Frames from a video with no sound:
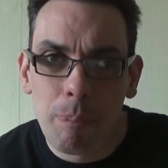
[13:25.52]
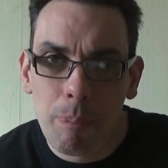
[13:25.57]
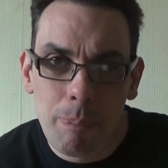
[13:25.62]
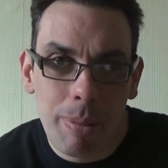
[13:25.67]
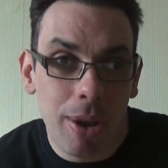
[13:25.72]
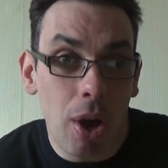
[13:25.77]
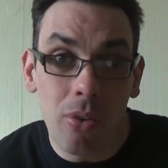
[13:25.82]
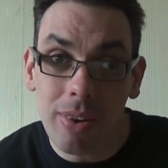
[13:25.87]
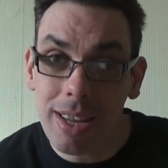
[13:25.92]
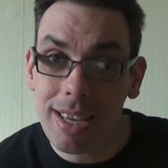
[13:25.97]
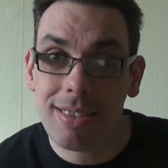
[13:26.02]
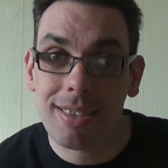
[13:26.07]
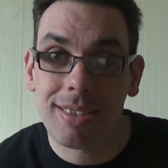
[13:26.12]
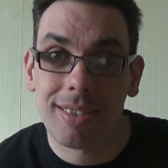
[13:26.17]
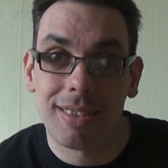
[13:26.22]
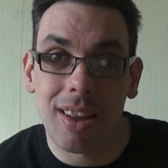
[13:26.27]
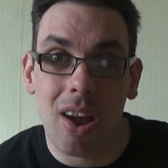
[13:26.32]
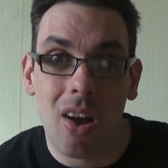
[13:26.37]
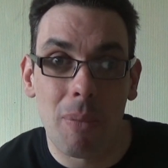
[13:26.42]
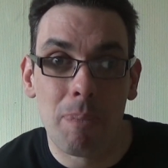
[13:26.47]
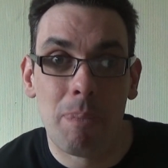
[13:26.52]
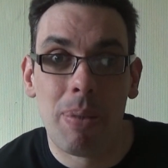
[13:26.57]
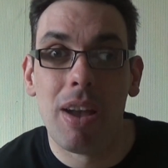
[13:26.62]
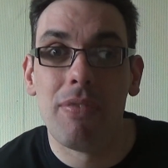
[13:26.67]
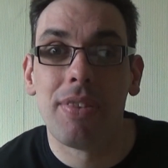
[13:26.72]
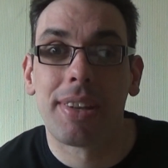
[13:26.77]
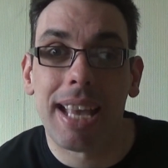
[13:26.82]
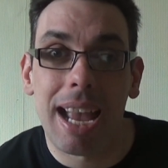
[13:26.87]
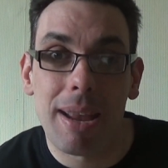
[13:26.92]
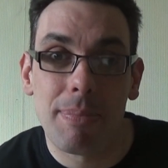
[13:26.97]
Be honest, I'm
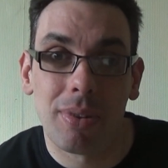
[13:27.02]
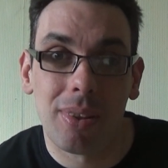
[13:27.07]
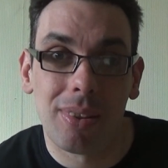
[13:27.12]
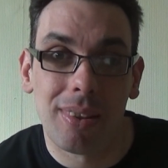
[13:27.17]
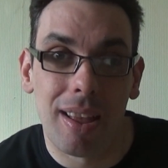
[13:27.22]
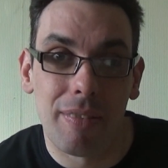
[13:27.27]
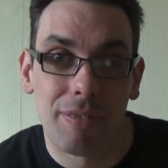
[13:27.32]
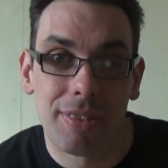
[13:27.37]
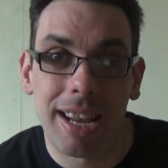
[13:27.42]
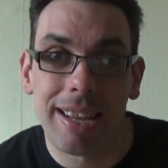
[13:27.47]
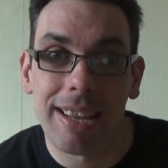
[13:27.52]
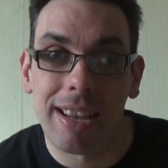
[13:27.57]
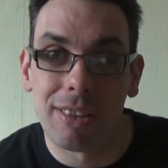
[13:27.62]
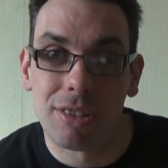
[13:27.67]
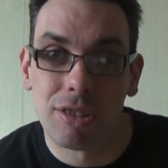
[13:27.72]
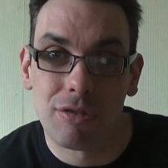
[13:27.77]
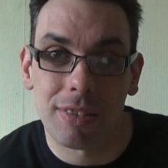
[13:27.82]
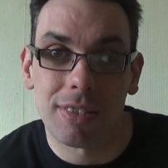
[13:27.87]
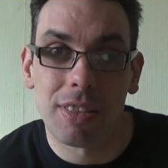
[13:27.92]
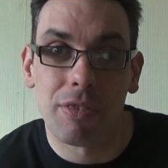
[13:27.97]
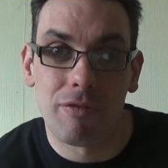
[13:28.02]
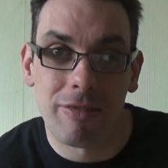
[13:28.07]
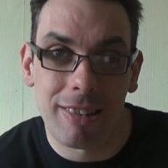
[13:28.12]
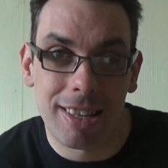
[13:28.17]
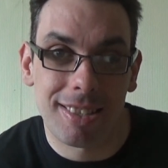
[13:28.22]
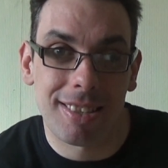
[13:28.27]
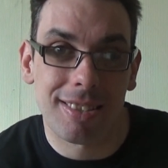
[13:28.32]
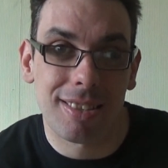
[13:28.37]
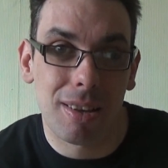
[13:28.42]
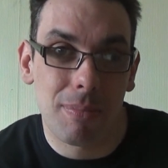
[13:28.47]
perfectly capable of taking constructive
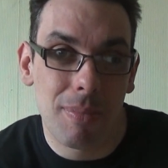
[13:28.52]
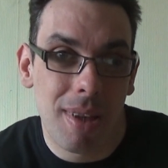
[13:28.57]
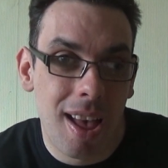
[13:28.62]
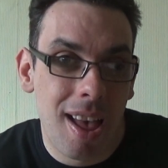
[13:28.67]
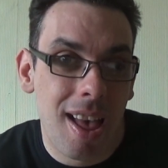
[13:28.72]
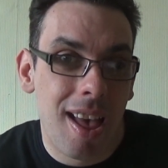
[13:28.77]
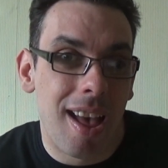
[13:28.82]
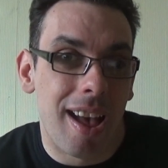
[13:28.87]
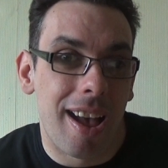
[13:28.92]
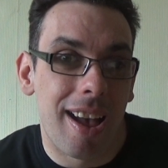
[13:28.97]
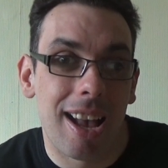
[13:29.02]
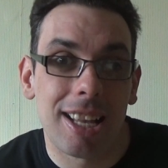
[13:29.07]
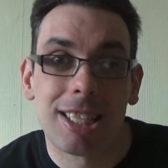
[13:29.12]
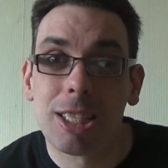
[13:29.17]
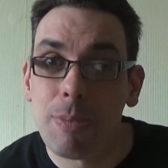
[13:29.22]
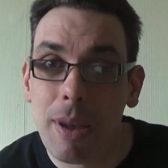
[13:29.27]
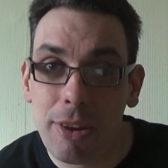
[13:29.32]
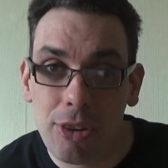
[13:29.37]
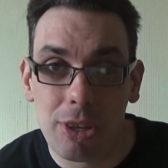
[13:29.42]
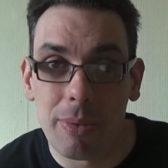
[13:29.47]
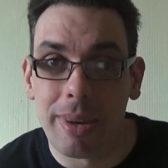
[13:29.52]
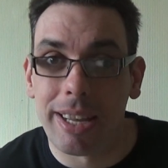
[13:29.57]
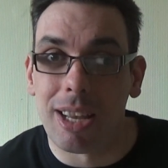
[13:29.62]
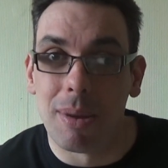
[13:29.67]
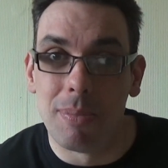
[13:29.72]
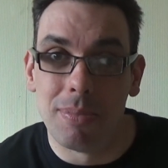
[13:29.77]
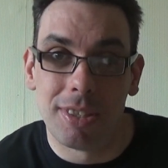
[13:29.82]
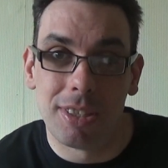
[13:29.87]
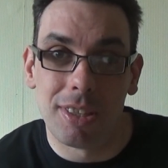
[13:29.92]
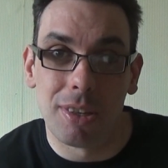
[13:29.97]
criticism, especially when it
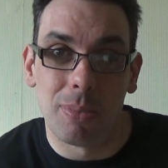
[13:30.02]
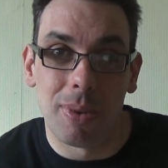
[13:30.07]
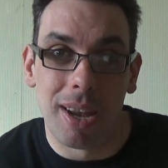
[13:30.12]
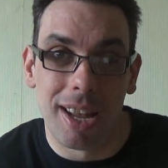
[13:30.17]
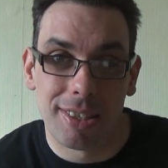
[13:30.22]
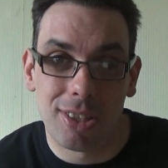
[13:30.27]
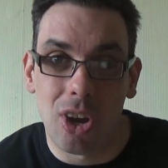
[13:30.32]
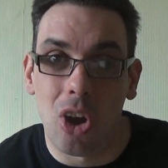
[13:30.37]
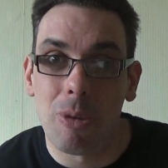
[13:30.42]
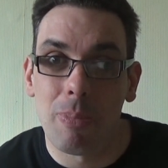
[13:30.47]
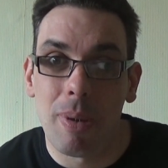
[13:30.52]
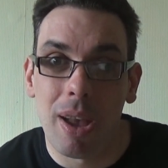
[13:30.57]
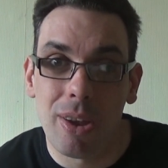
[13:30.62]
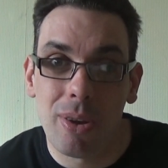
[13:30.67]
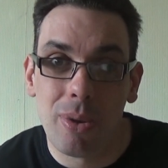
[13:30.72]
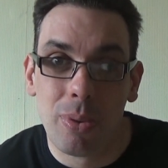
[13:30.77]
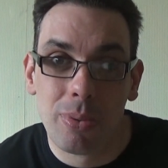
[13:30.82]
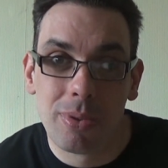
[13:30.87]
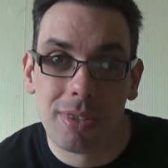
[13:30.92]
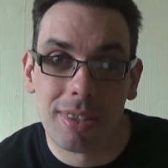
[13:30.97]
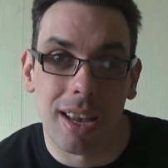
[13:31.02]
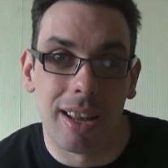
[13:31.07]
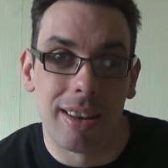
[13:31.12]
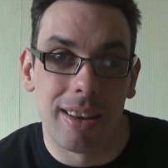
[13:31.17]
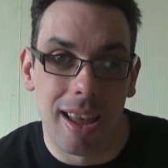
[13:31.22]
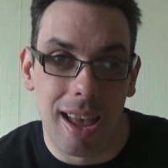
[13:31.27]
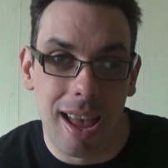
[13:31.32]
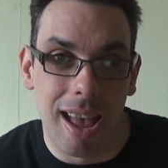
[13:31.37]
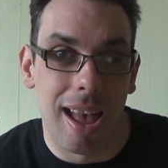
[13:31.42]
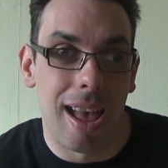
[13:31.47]
comes to typos and
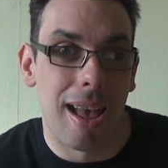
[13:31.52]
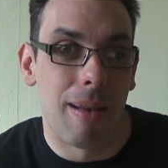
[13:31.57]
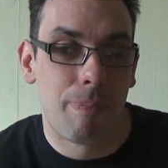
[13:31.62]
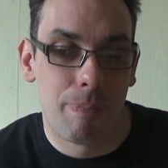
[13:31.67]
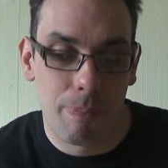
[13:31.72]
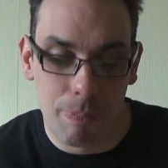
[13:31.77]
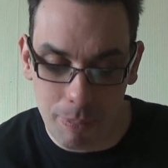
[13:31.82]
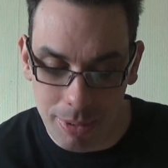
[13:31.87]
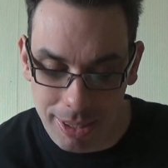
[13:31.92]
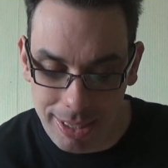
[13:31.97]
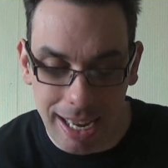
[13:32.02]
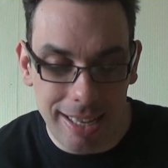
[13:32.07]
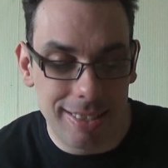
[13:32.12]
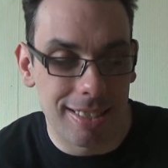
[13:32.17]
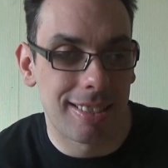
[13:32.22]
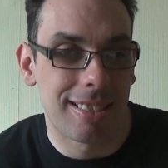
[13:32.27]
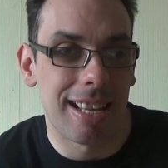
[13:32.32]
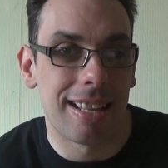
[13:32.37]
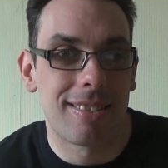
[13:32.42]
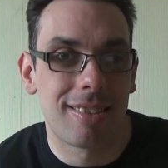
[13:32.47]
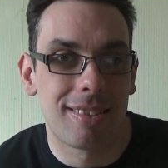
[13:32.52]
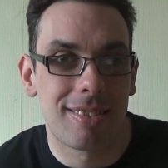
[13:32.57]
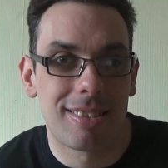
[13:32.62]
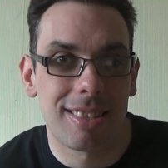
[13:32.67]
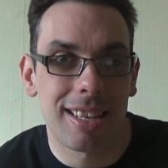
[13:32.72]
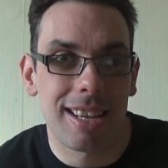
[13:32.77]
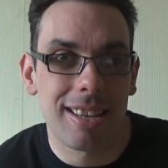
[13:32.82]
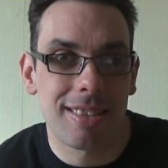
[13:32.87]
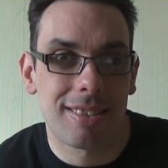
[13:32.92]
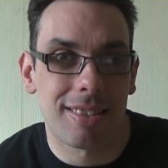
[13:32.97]
mistakes in
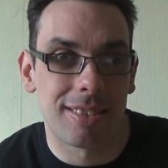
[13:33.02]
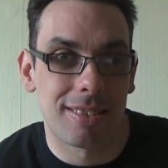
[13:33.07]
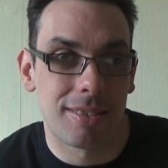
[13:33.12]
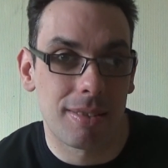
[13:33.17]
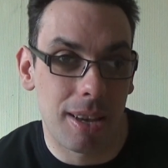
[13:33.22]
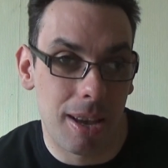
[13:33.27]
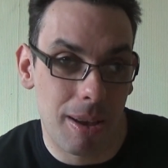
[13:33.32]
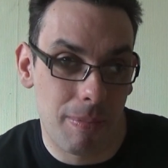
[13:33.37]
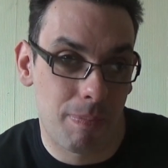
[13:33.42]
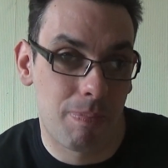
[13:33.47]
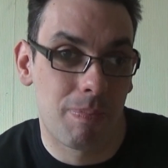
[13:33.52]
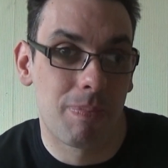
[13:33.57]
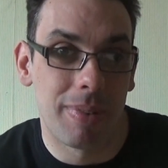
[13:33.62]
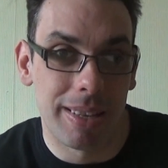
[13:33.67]
sentences, because there